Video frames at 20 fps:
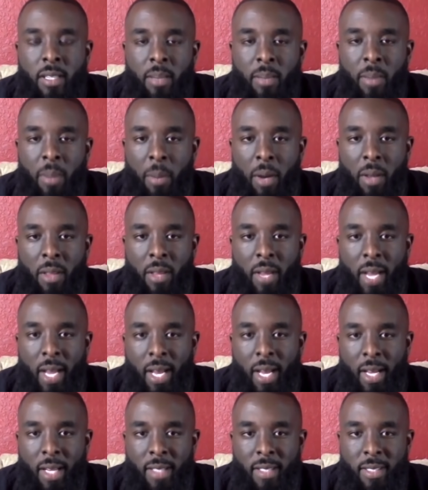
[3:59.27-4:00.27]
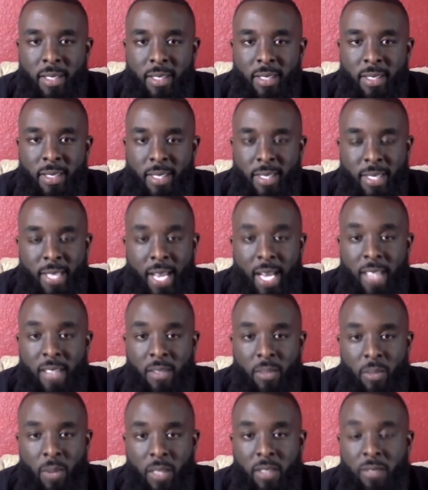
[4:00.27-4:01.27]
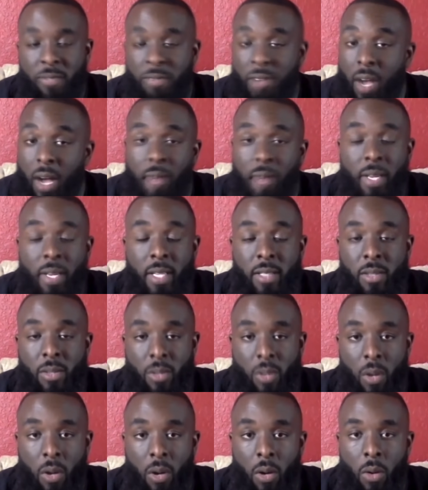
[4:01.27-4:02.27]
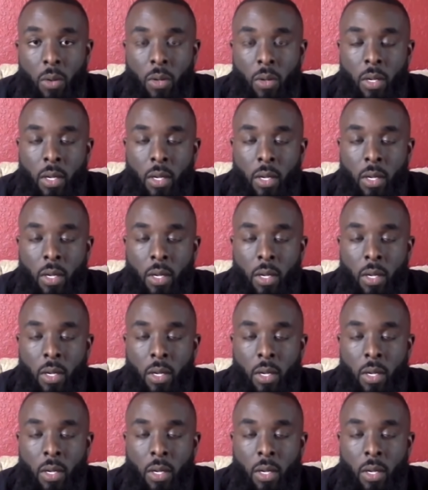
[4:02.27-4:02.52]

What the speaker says: My mother has the task of raising 5 kids on her own.